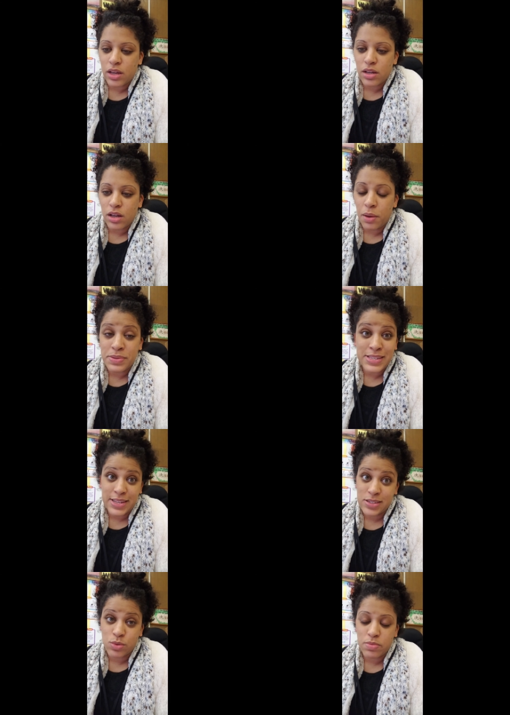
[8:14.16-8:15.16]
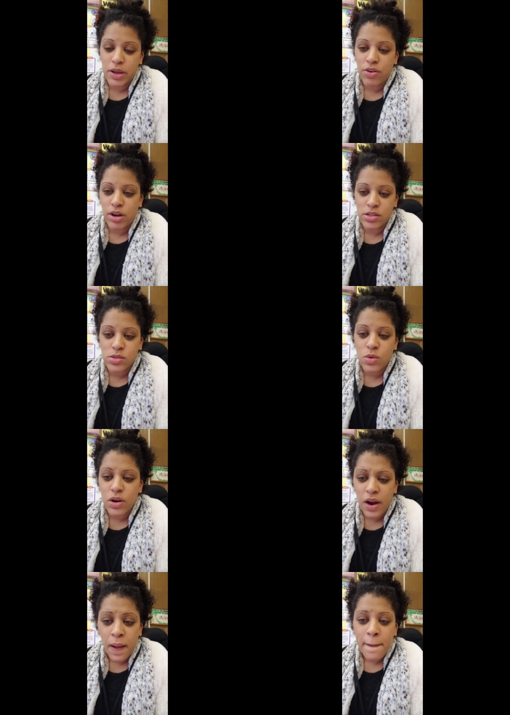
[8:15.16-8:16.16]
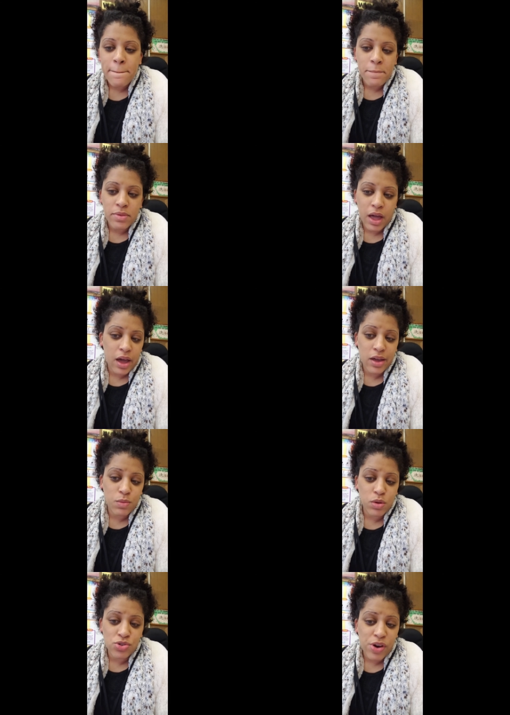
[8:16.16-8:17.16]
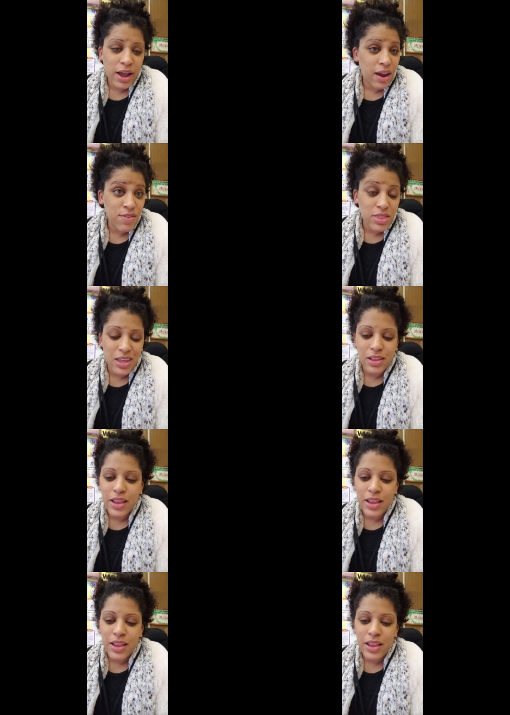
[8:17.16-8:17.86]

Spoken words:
obsessed with my credit score, I will track everything.